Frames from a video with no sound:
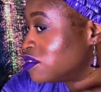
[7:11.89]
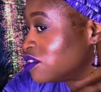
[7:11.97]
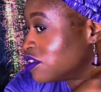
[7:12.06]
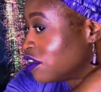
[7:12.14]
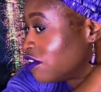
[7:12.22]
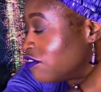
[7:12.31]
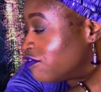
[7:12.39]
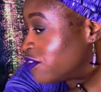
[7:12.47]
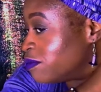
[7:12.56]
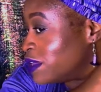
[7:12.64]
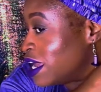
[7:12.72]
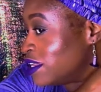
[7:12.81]
So
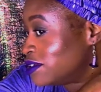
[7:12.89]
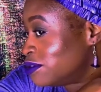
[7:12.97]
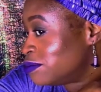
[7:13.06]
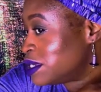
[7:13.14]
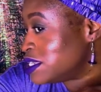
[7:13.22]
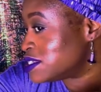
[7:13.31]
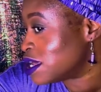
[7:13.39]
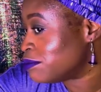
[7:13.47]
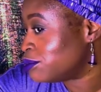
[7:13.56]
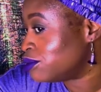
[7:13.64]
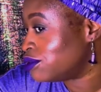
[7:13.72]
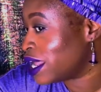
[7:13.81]
from that little piece I
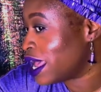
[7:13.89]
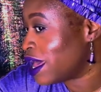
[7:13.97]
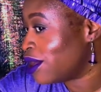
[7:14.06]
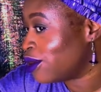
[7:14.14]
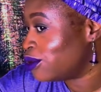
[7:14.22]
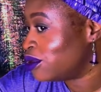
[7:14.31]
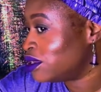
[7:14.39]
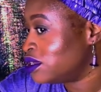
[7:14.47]
pulled out,